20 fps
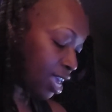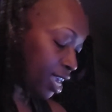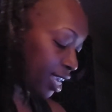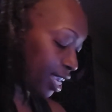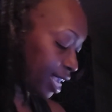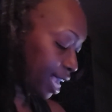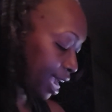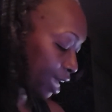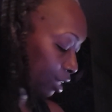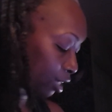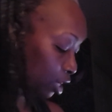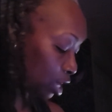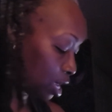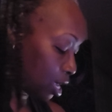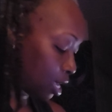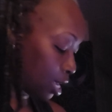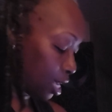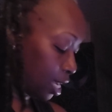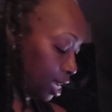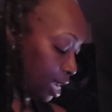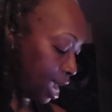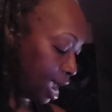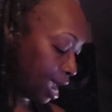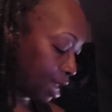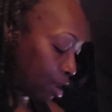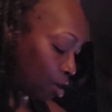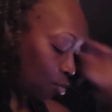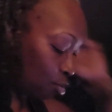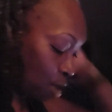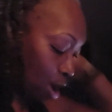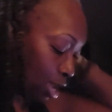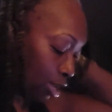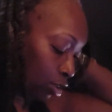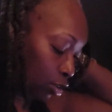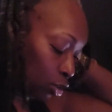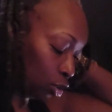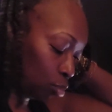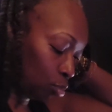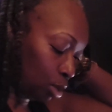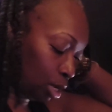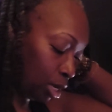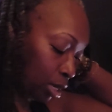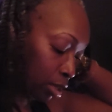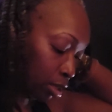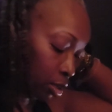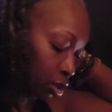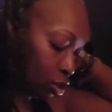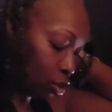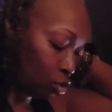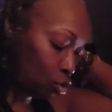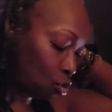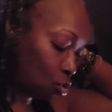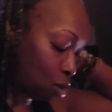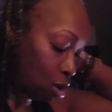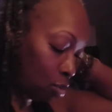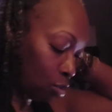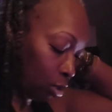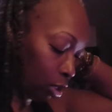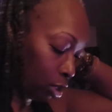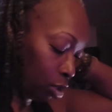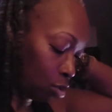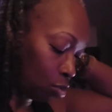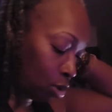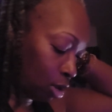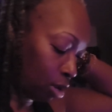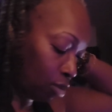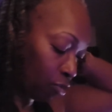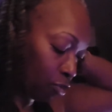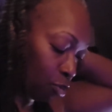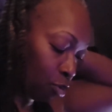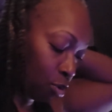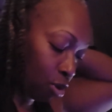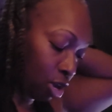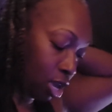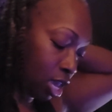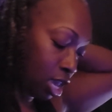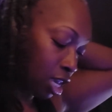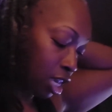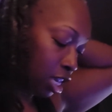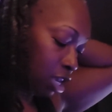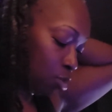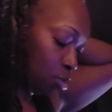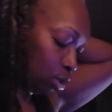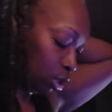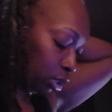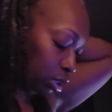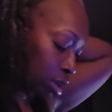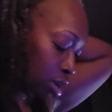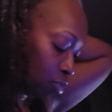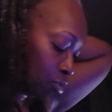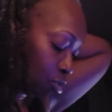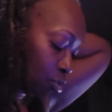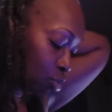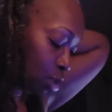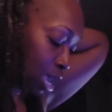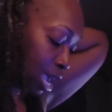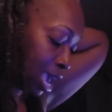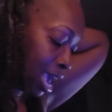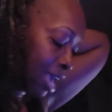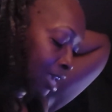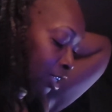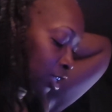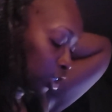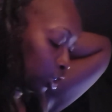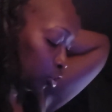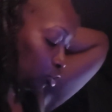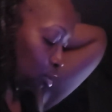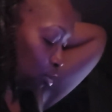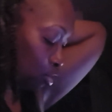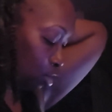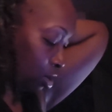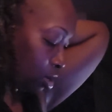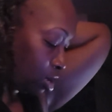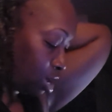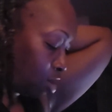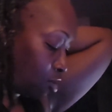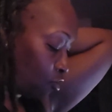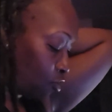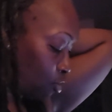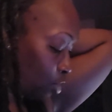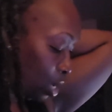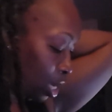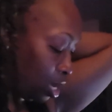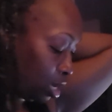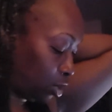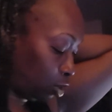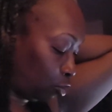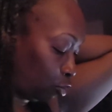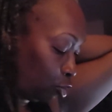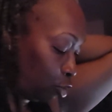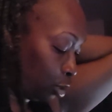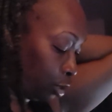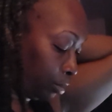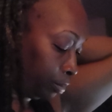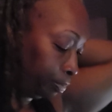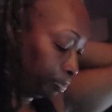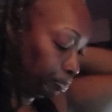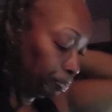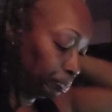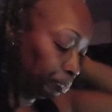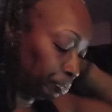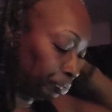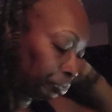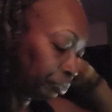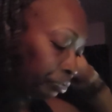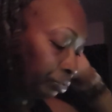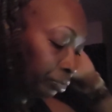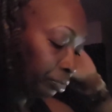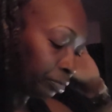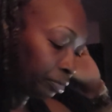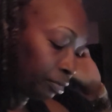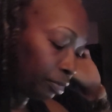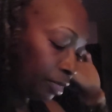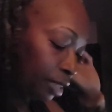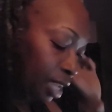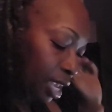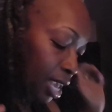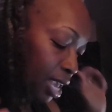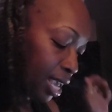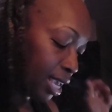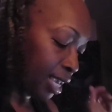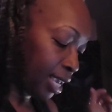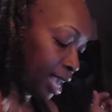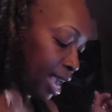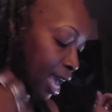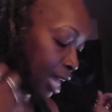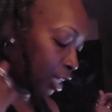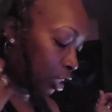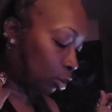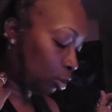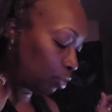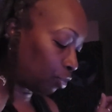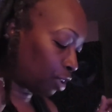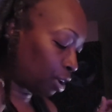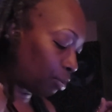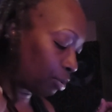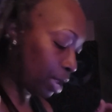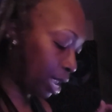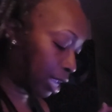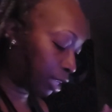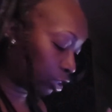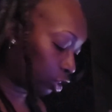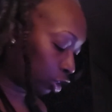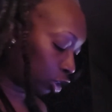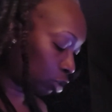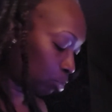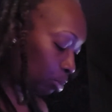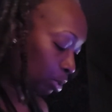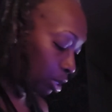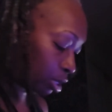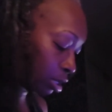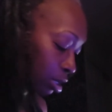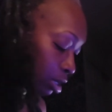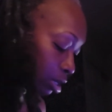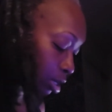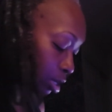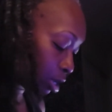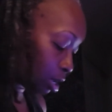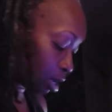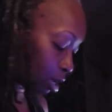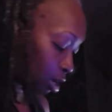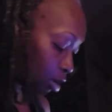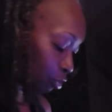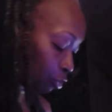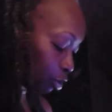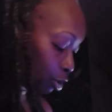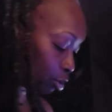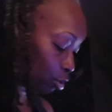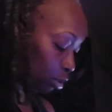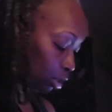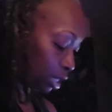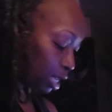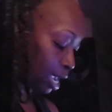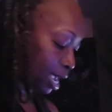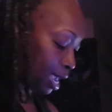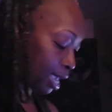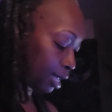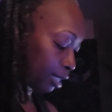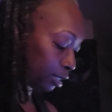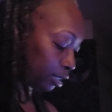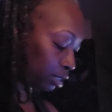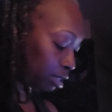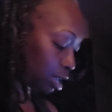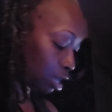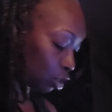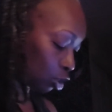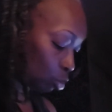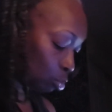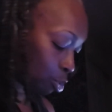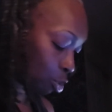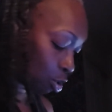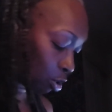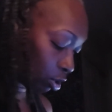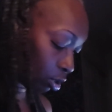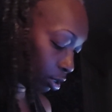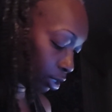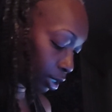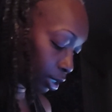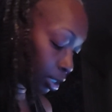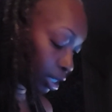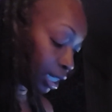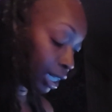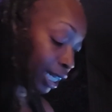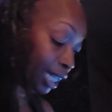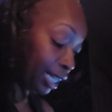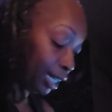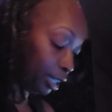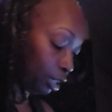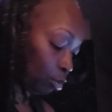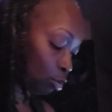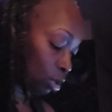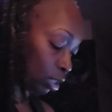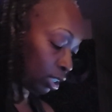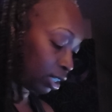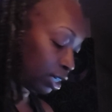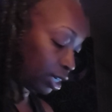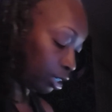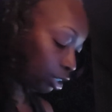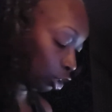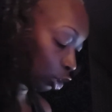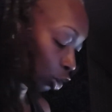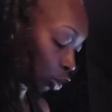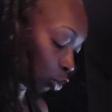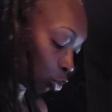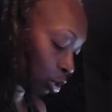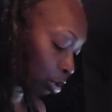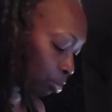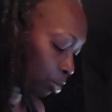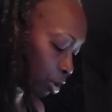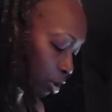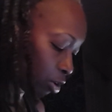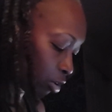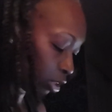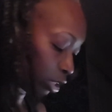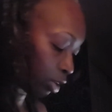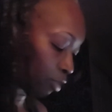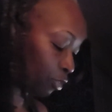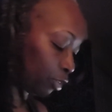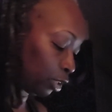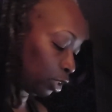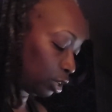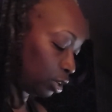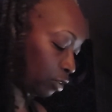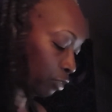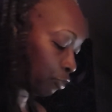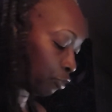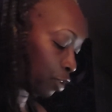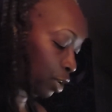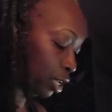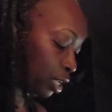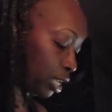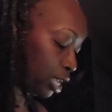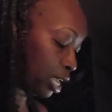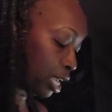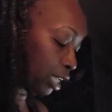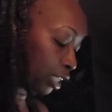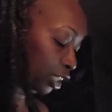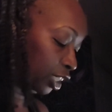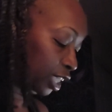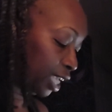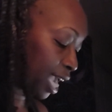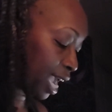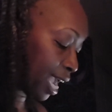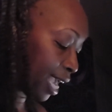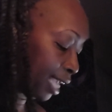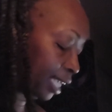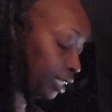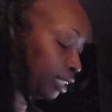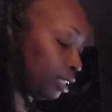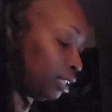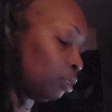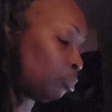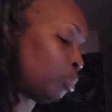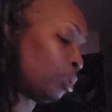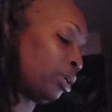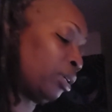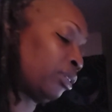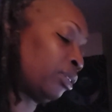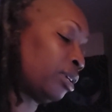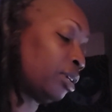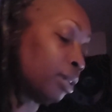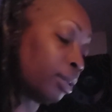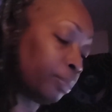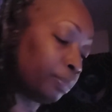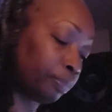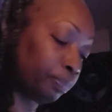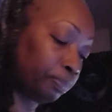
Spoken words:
He had a right to be a little annoyed with the queen, for he was covered with ashes from head to foot. And Alice was very anxious to be of use, as the poor little Lily was nearly screaming herself into a fit. She hastily picked up.